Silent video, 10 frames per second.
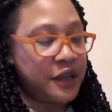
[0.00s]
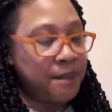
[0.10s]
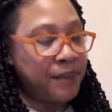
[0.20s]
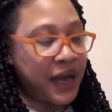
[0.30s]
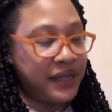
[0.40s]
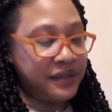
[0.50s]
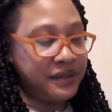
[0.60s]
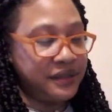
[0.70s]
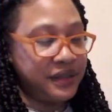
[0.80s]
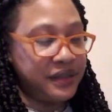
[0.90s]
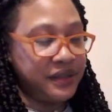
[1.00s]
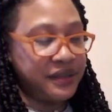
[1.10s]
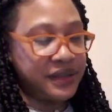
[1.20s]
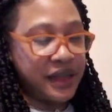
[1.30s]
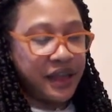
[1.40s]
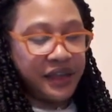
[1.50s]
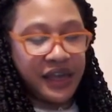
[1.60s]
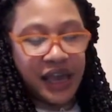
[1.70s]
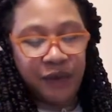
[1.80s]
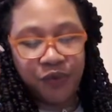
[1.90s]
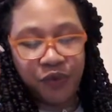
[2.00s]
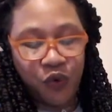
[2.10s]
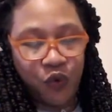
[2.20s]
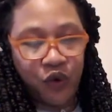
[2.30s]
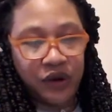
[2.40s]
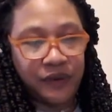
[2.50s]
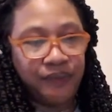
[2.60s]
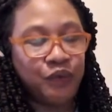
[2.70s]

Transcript: Pisces, Capricorn.